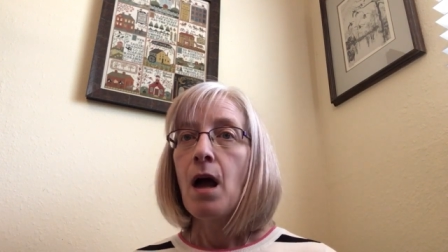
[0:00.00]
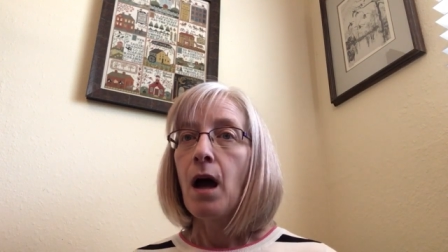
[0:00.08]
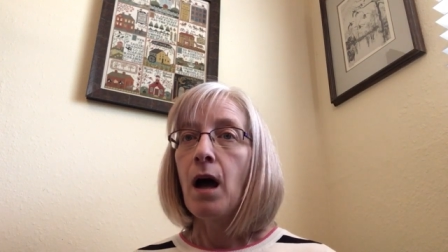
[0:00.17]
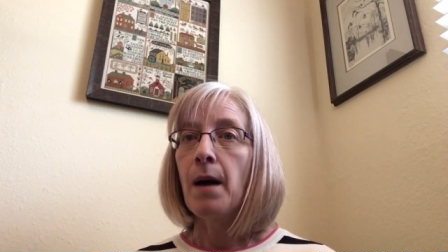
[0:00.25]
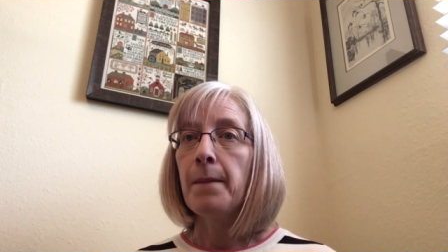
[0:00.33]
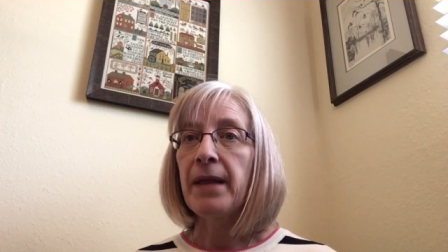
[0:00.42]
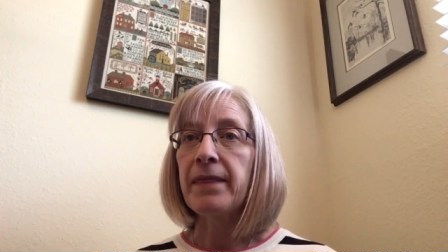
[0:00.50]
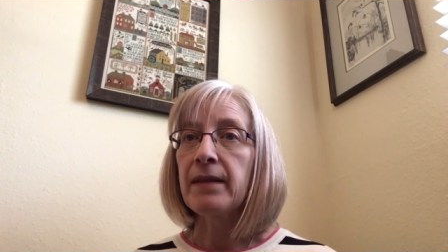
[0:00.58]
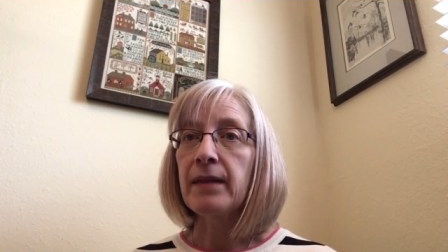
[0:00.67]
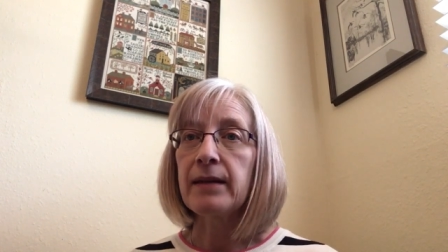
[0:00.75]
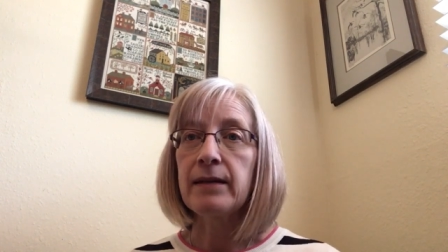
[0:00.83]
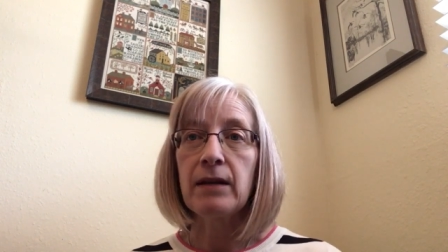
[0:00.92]
I think
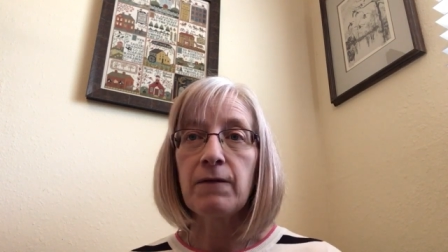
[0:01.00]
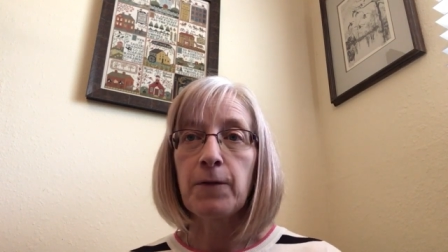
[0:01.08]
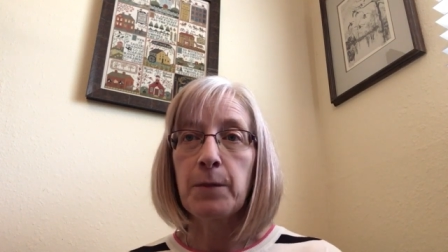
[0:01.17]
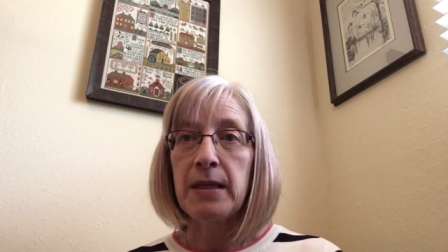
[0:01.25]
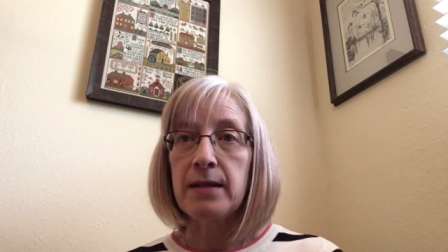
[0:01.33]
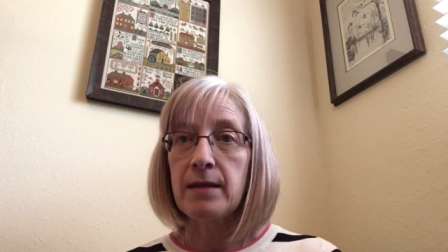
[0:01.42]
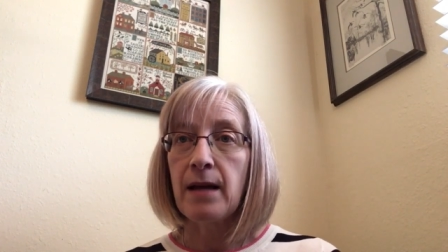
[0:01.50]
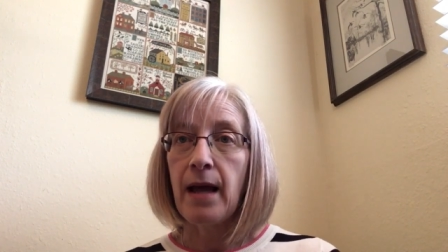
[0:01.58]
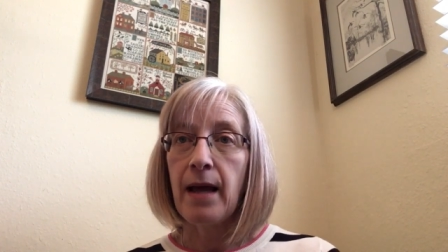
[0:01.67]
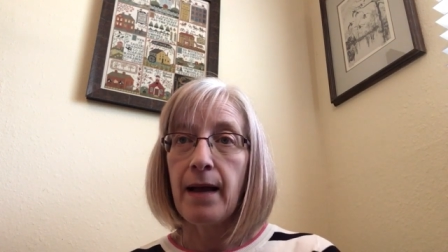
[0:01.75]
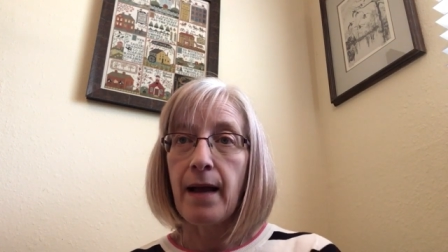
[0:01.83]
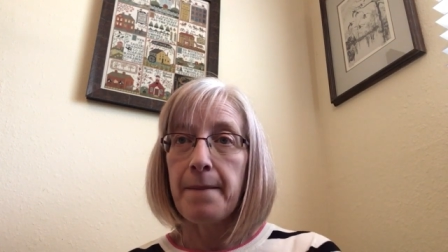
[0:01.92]
that's it for me
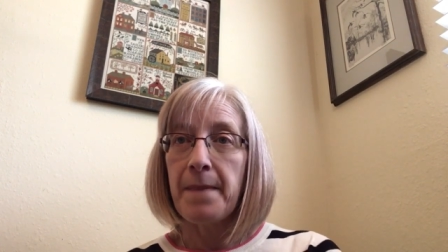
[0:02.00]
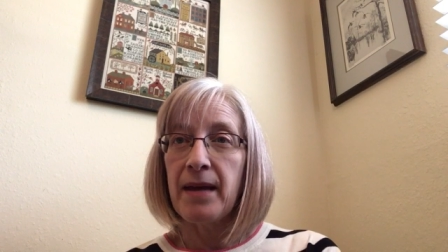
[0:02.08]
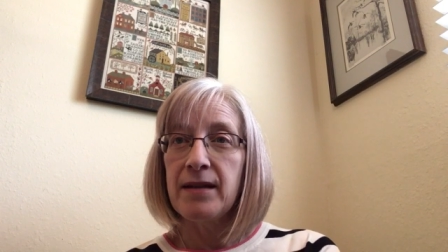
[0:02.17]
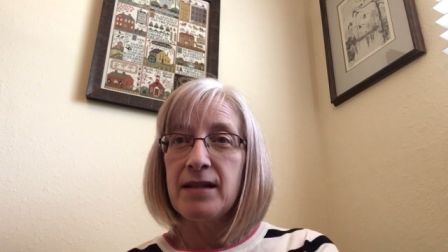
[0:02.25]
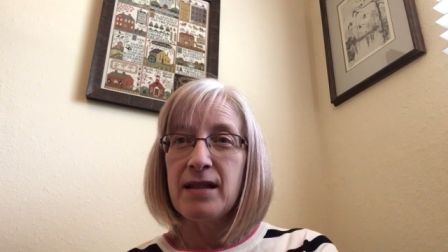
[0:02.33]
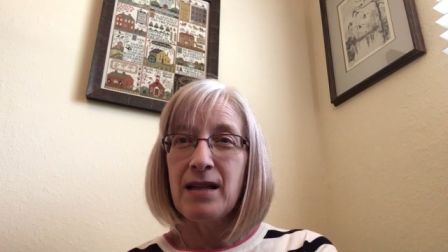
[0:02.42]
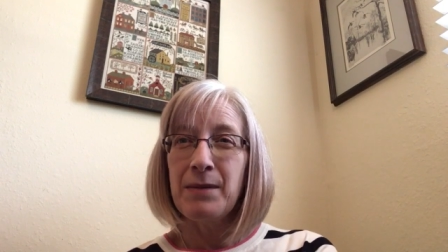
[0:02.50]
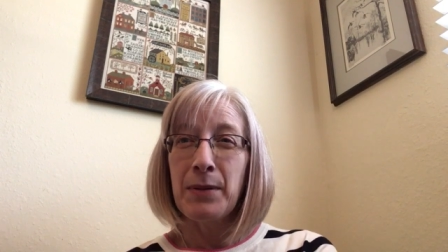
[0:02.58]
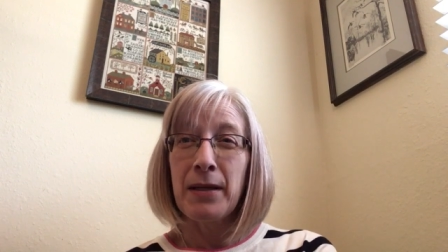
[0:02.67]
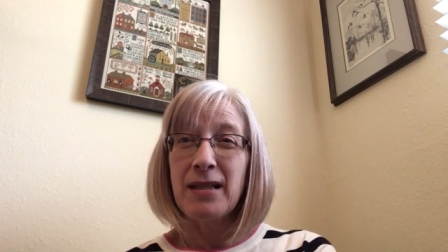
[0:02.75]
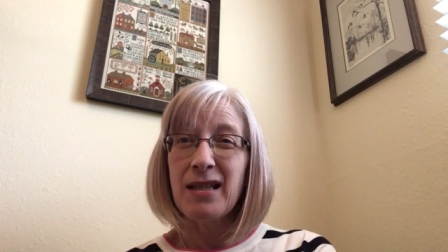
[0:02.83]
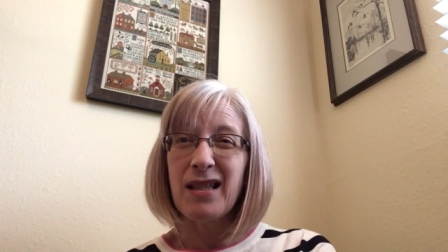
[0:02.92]
today. I managed to keep
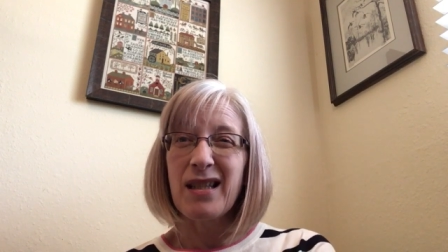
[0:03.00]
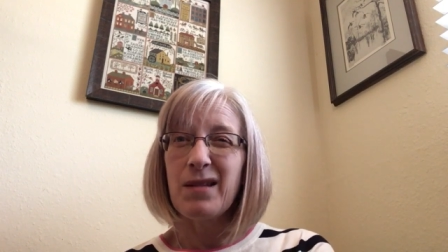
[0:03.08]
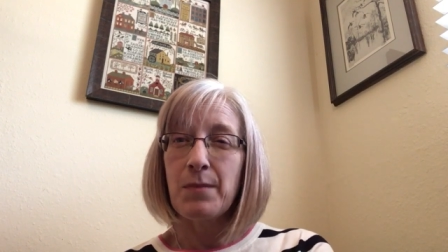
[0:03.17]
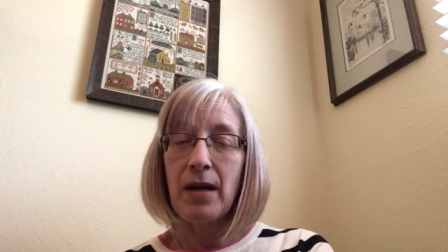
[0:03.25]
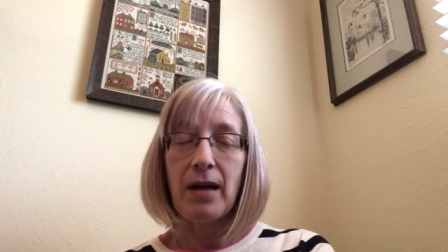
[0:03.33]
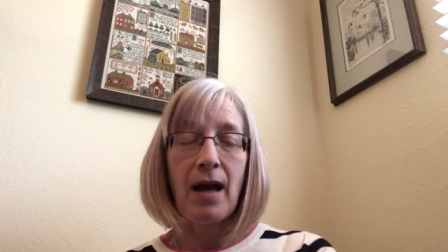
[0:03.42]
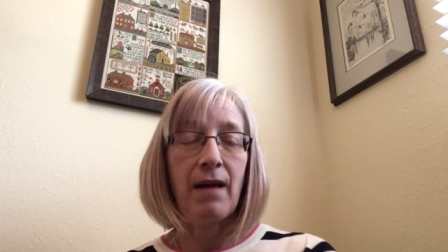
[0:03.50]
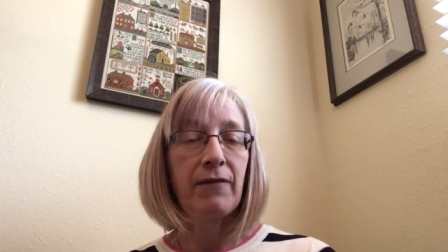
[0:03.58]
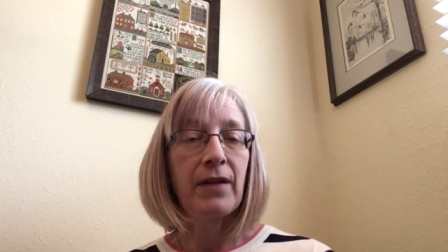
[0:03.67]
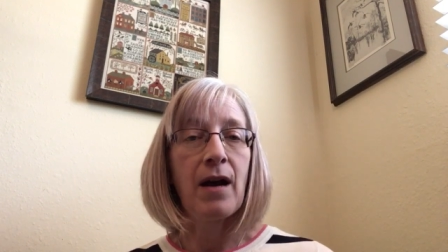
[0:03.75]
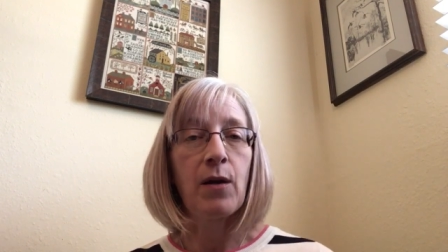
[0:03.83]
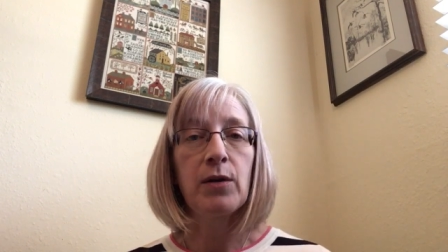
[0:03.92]
it at just about half
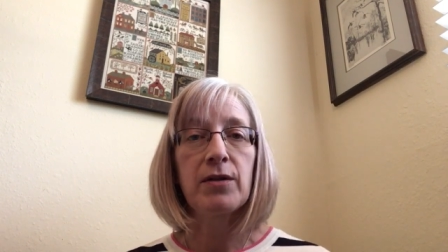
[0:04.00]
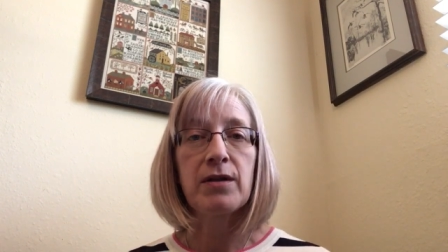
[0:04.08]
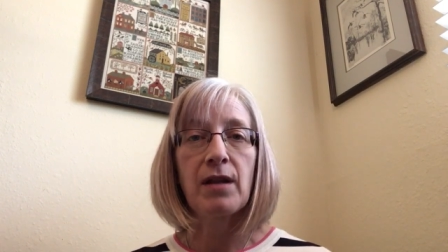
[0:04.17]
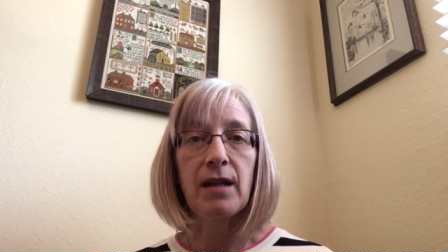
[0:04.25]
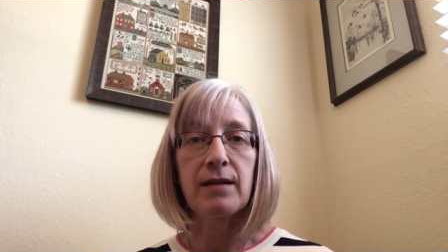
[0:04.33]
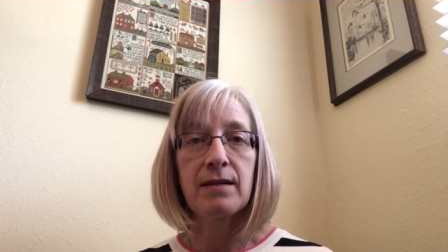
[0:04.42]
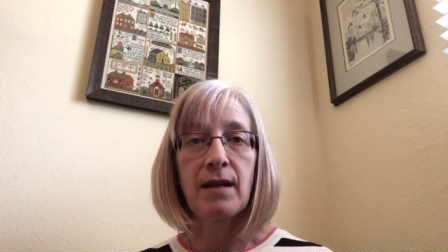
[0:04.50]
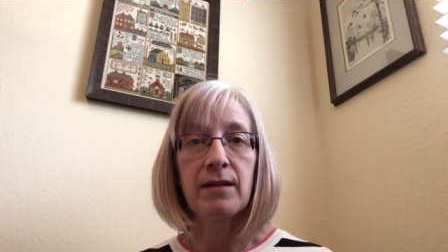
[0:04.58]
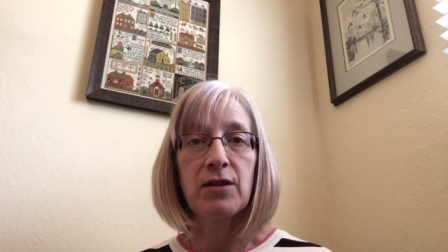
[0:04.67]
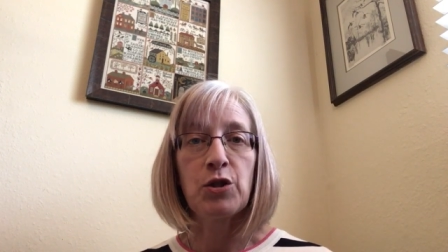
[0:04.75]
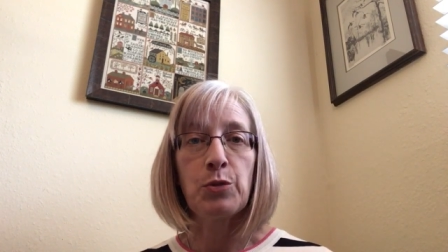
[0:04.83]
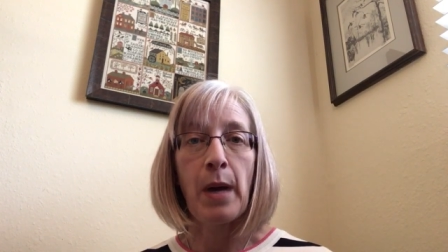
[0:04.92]
an hour, so that's
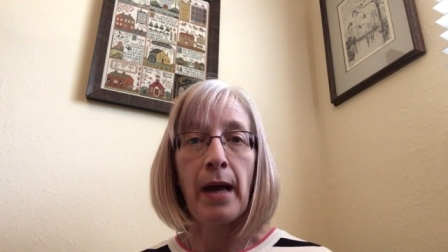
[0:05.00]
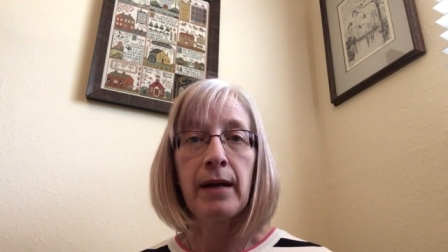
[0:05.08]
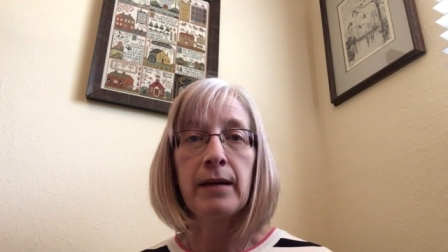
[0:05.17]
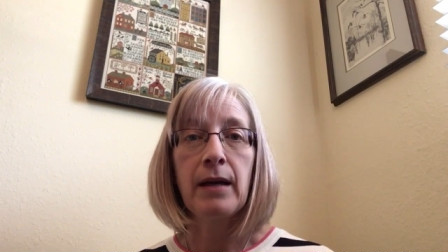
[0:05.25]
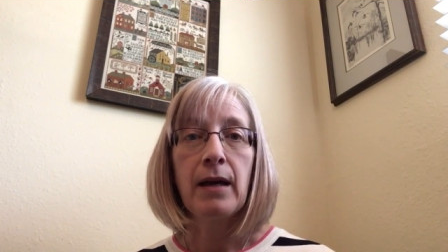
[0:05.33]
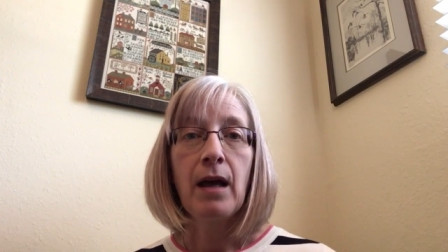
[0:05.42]
not too bad.